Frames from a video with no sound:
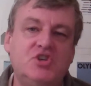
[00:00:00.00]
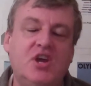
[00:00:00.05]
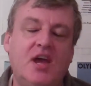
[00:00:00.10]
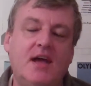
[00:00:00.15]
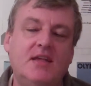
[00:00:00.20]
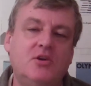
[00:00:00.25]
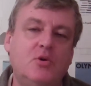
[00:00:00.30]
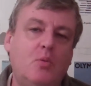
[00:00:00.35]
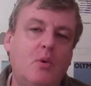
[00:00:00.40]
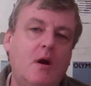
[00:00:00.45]

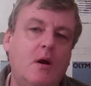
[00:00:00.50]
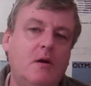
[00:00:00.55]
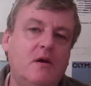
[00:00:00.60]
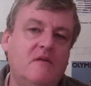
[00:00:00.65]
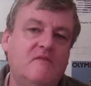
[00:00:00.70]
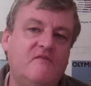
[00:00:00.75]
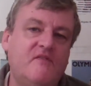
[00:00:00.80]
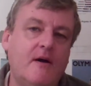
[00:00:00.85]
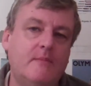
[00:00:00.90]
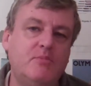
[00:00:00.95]
January
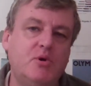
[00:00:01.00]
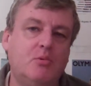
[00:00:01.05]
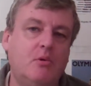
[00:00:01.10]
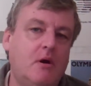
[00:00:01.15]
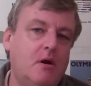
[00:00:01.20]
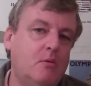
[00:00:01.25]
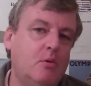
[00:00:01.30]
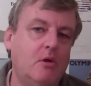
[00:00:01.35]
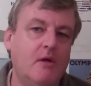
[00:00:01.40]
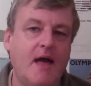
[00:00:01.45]
and
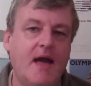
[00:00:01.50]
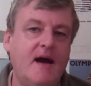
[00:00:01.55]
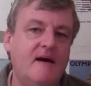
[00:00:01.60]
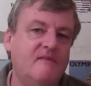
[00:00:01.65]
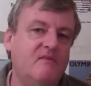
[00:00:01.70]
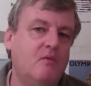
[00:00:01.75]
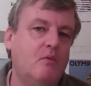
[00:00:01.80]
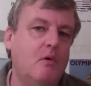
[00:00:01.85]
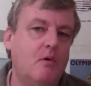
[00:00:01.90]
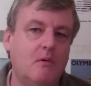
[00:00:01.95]
February. We'll
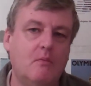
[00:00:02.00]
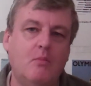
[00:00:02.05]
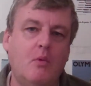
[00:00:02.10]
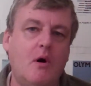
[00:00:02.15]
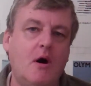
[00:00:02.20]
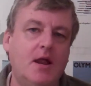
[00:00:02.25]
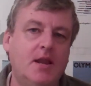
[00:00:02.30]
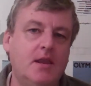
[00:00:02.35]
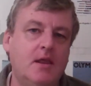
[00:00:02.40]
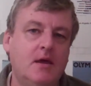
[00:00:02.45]
have
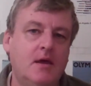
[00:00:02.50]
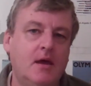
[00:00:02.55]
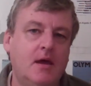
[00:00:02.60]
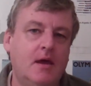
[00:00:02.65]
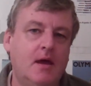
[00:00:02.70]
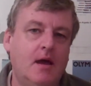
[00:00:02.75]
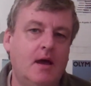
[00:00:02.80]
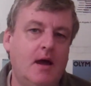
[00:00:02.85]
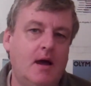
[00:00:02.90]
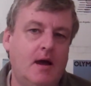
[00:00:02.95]
one
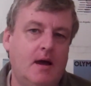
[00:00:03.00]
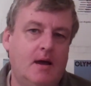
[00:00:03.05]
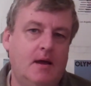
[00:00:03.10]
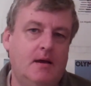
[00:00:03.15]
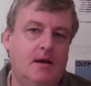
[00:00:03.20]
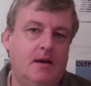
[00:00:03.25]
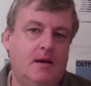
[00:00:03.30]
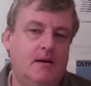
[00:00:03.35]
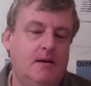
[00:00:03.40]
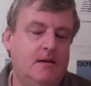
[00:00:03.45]

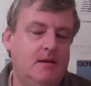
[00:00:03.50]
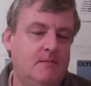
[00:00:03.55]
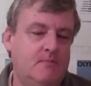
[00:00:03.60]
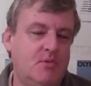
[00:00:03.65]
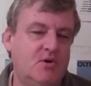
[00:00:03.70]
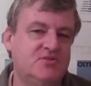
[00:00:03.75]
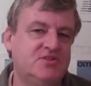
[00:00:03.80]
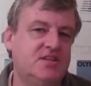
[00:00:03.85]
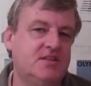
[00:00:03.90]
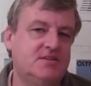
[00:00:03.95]

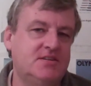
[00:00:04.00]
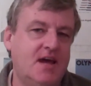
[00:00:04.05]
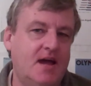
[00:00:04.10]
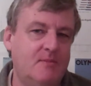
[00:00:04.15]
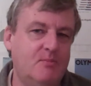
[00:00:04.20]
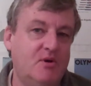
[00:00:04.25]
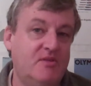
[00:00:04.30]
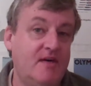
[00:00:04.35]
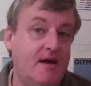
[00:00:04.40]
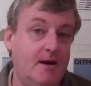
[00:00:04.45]
most of the
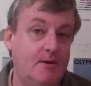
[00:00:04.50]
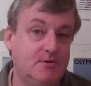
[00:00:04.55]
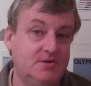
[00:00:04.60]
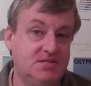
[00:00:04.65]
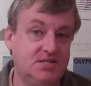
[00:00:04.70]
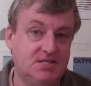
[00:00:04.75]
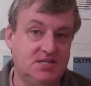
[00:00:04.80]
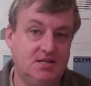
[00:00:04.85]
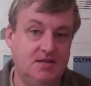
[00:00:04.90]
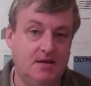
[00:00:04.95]
time
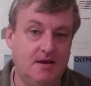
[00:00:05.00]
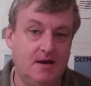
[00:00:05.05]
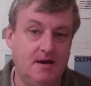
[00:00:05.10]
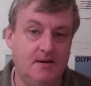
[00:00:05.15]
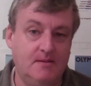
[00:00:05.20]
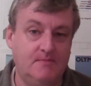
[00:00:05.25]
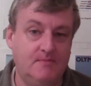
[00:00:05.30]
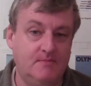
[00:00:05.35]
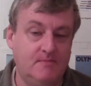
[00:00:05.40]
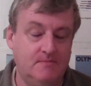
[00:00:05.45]
without
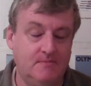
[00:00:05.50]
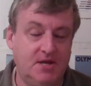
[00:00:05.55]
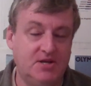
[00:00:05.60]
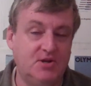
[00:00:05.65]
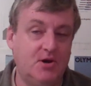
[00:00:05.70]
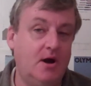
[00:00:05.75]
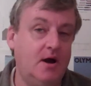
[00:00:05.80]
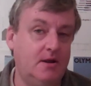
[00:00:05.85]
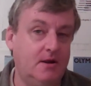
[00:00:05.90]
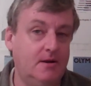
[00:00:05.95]
my
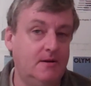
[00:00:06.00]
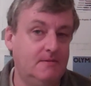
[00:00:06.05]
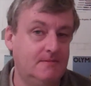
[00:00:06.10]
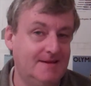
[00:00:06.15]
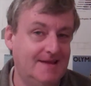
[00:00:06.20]
daughter.